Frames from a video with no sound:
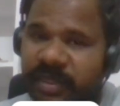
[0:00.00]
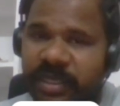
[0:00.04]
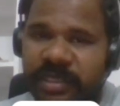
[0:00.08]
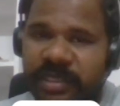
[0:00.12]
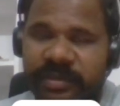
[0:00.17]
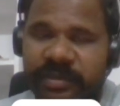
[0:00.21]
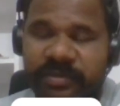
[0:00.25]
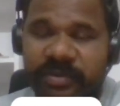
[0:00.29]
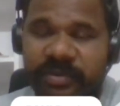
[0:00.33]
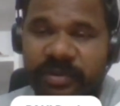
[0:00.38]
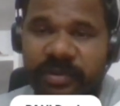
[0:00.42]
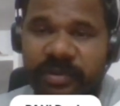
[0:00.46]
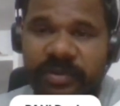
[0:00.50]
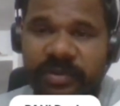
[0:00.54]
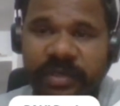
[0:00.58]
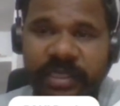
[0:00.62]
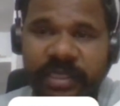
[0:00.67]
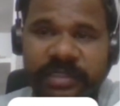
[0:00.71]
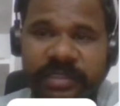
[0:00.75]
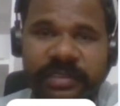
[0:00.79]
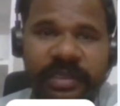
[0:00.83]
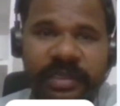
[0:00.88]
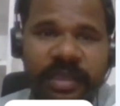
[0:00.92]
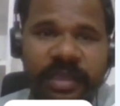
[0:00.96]
Okay, so
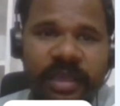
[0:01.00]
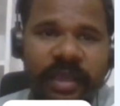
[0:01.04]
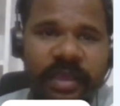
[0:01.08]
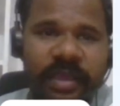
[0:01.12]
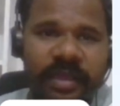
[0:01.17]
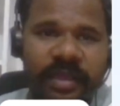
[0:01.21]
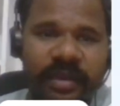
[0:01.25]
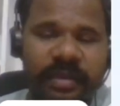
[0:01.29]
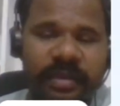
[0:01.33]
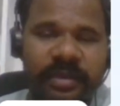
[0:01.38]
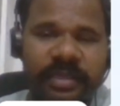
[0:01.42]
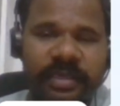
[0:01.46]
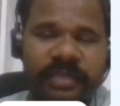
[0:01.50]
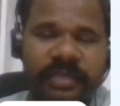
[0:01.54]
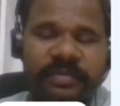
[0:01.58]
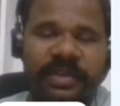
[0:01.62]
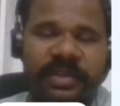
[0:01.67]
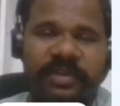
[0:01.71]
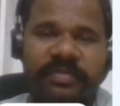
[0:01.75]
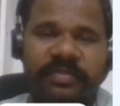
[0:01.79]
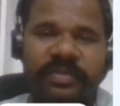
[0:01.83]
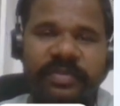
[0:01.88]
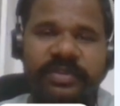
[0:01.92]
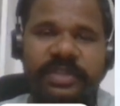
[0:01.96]
you guess
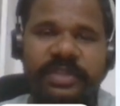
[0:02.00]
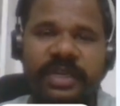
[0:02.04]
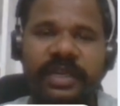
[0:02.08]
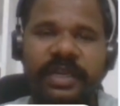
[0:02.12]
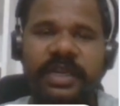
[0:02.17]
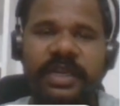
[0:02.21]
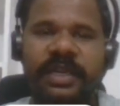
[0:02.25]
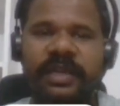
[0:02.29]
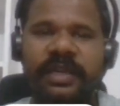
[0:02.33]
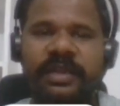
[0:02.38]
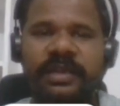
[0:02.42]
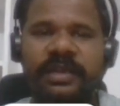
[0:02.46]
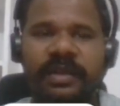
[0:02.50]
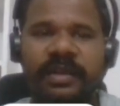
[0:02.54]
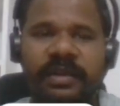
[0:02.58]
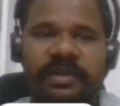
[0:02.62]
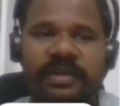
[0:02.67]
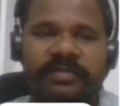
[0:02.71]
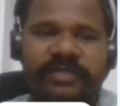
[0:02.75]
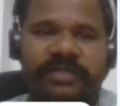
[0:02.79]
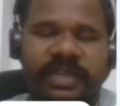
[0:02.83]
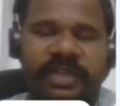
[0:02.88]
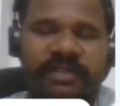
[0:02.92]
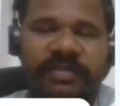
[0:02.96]
even if you generate a
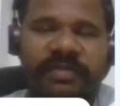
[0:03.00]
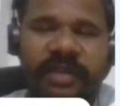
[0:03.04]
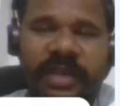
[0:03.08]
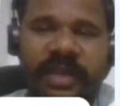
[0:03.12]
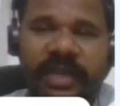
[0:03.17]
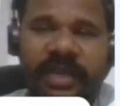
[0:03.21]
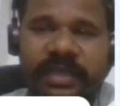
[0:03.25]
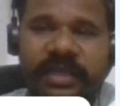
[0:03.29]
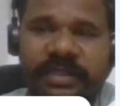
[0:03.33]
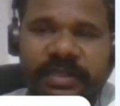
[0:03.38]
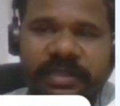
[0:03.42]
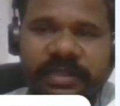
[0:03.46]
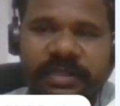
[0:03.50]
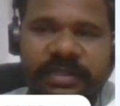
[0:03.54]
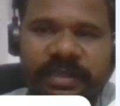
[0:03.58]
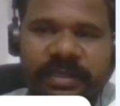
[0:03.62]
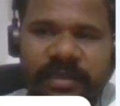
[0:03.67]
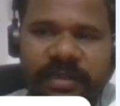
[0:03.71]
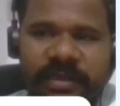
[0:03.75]
lot of certificates